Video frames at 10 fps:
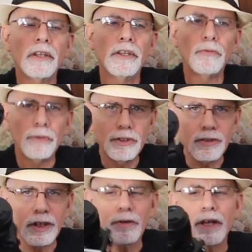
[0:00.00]
The
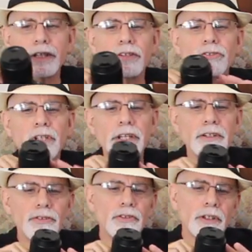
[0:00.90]
reason I like this
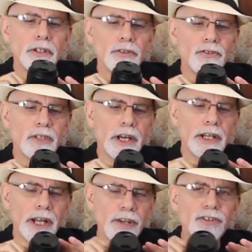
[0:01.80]
lens is
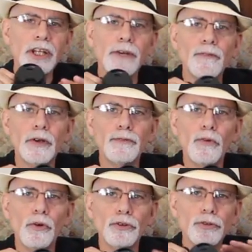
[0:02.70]
that it has that
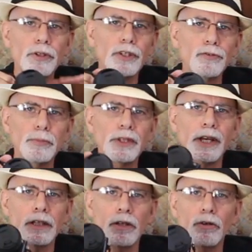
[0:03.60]
f1.4, so it gives me that